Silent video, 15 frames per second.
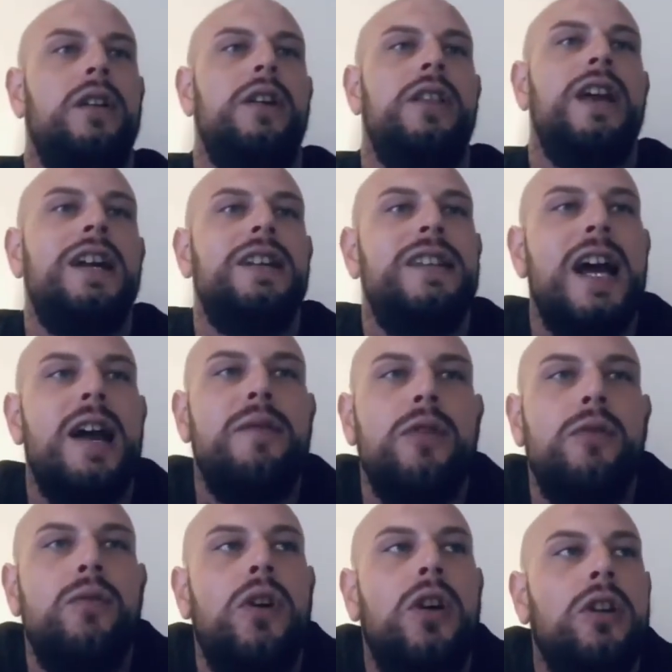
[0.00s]
At that time,
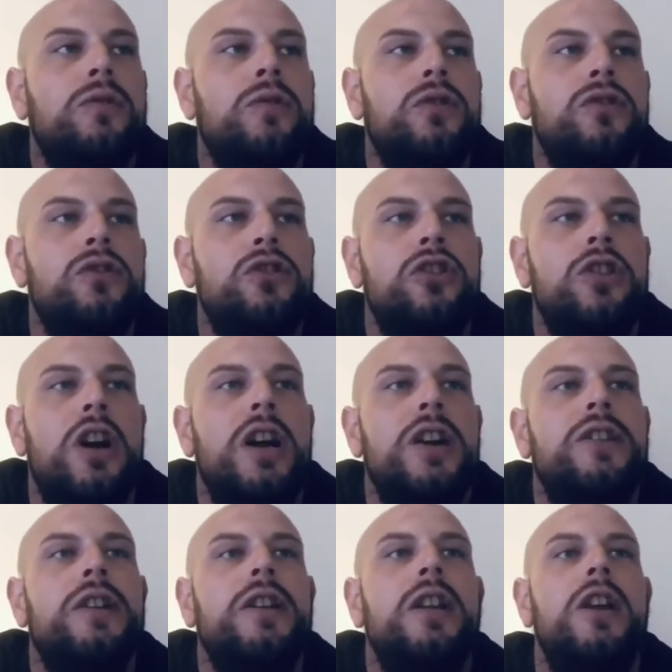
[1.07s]
the world was just
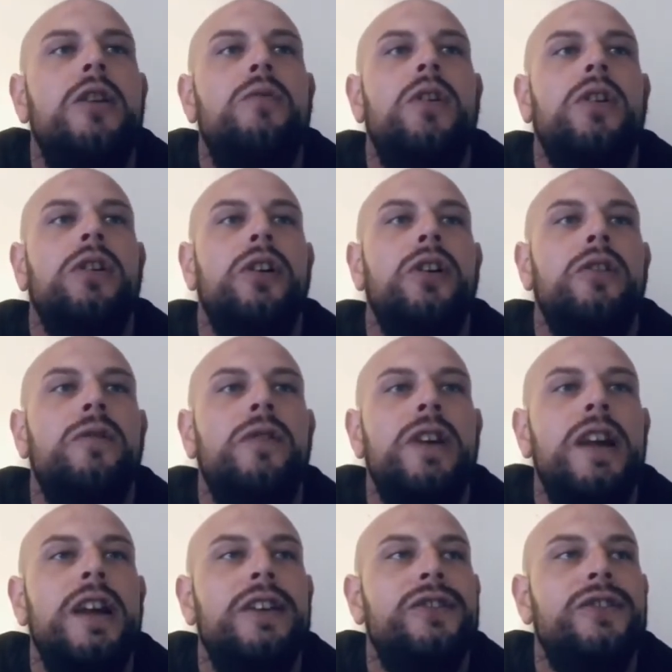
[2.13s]
starting to learn what
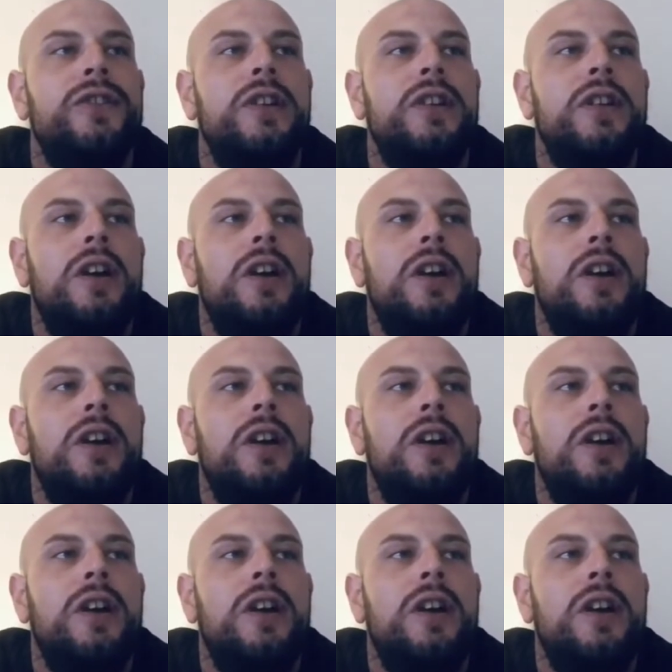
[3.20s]
COVID is